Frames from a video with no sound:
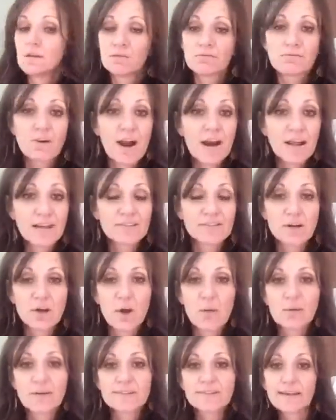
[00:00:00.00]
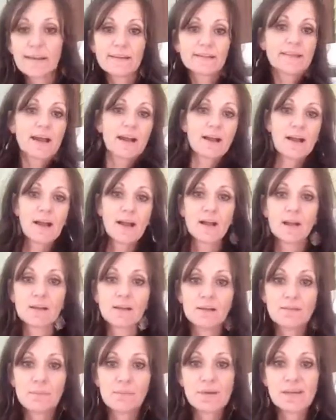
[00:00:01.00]
Fridays are always like that kind of
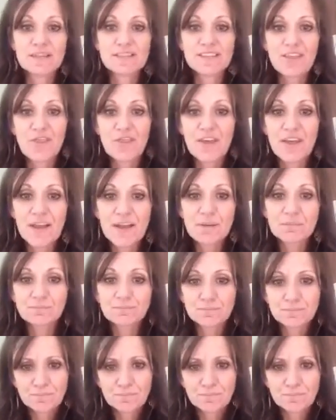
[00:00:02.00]
pizza thing,